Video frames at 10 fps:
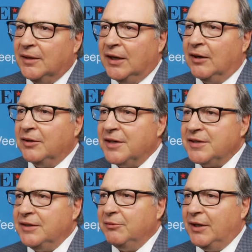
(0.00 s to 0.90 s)
you know,
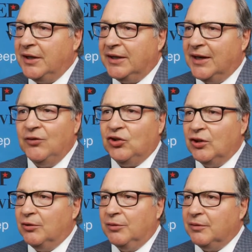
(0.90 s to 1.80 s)
because he really gives
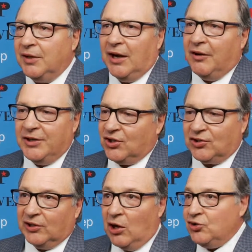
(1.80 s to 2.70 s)
you, you know, he
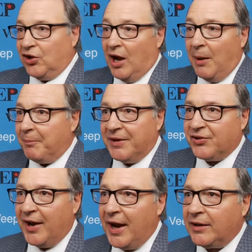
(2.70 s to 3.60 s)
just loads you up
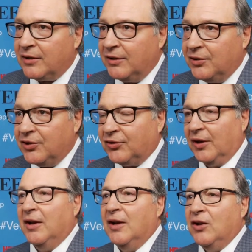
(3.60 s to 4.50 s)
as an actor. You just,
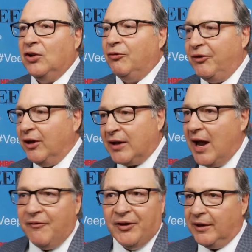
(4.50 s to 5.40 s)
you feel
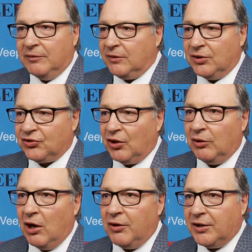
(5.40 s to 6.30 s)
confident. You're so
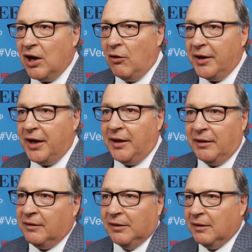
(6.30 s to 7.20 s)
loaded going
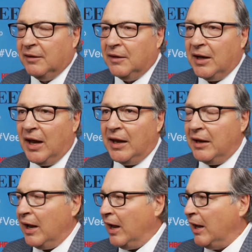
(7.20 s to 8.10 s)
in, and
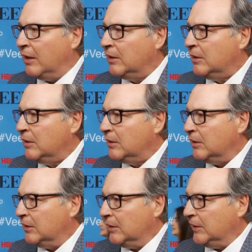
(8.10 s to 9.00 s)
uh,
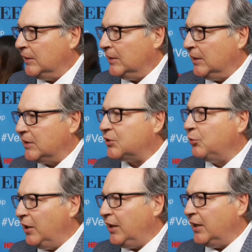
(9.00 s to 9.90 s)
it's
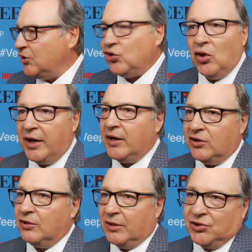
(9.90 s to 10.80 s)
really a joy to
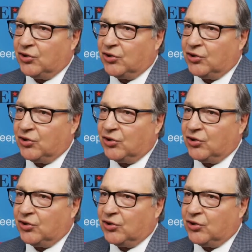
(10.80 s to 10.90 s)
do his